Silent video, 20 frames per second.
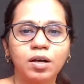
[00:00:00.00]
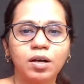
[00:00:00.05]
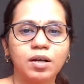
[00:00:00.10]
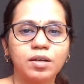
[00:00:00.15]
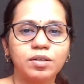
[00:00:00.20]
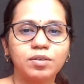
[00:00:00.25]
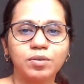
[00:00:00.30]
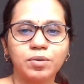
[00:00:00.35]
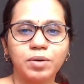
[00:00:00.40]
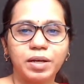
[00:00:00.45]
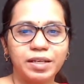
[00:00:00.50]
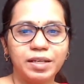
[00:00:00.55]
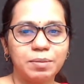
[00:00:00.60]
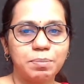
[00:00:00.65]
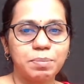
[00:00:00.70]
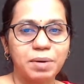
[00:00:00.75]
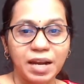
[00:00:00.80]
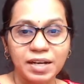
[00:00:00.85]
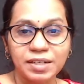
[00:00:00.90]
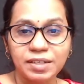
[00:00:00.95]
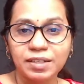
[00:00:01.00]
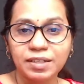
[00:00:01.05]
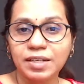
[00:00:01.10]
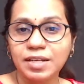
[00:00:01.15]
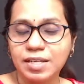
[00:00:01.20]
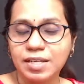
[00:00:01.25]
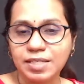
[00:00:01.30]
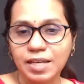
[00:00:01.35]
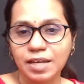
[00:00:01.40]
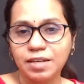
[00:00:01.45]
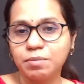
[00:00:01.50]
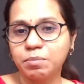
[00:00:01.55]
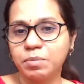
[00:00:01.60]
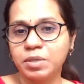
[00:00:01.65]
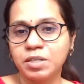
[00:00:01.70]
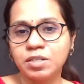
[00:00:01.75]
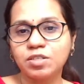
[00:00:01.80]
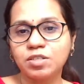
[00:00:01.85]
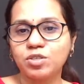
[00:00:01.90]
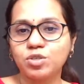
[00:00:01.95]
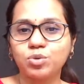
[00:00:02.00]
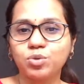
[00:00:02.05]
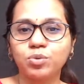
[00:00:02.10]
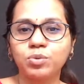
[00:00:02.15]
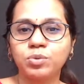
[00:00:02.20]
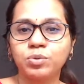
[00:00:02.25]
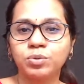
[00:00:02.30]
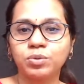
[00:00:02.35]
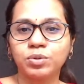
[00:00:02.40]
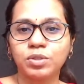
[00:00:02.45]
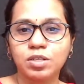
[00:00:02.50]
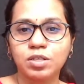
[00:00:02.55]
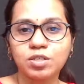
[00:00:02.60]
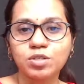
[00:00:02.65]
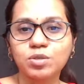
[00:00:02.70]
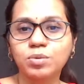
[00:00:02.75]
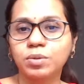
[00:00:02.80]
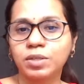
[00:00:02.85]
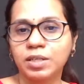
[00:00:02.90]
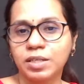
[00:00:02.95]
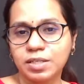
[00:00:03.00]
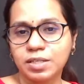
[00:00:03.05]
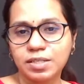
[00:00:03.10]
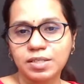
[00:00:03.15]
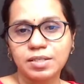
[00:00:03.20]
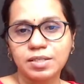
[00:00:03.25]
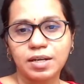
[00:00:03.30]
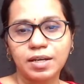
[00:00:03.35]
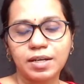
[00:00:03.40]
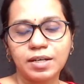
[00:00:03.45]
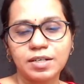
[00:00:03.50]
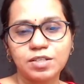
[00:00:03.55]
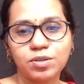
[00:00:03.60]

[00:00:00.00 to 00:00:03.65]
any practical assignments to the students, right?